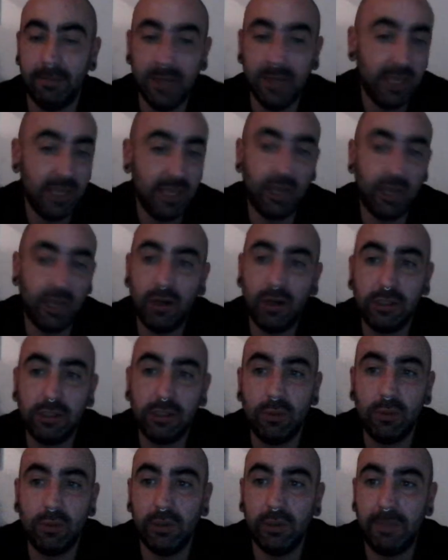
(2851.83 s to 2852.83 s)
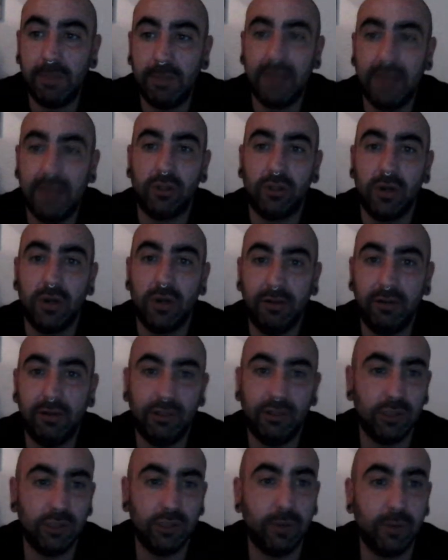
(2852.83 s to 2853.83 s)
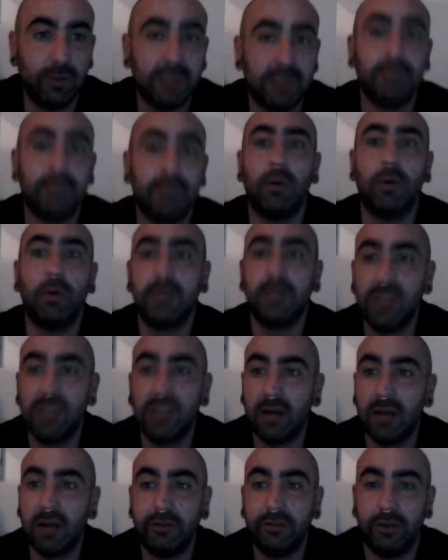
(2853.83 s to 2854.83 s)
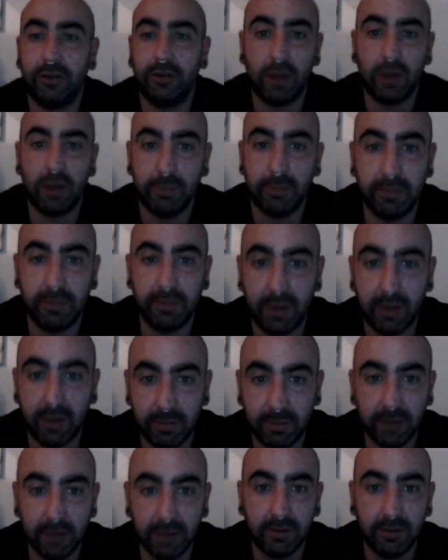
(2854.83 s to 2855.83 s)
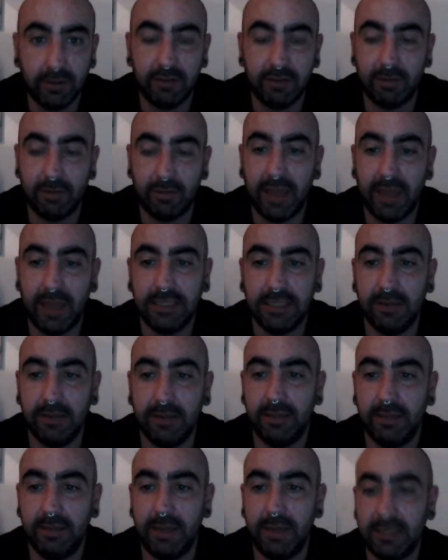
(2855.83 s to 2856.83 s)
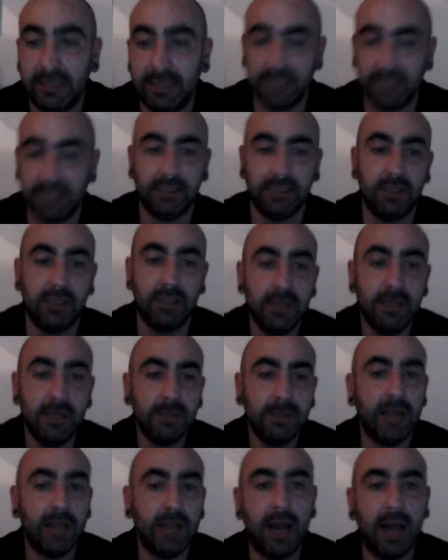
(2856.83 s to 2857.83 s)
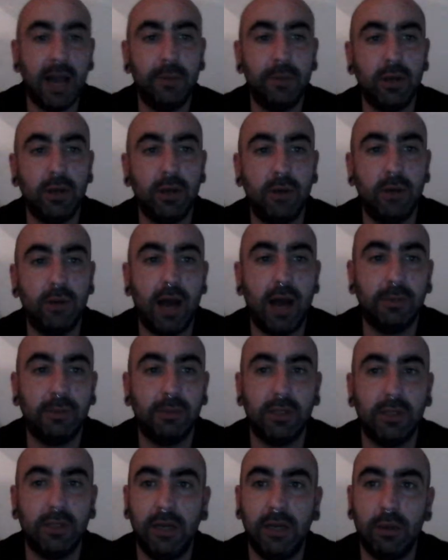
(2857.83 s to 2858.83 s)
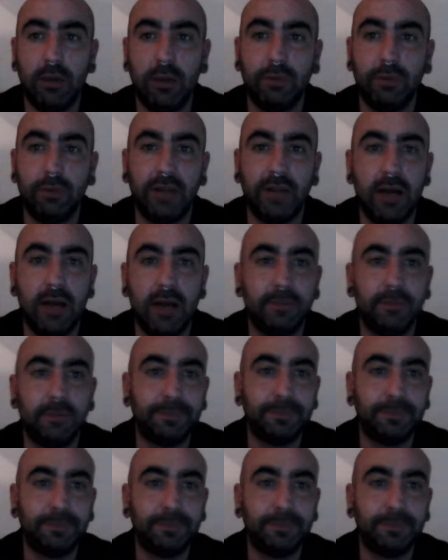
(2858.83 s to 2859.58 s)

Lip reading: you can also go on to Patreon if you just want to support the channel for a couple of £2 a month. Never mind the meditation. You can absolutely go for that.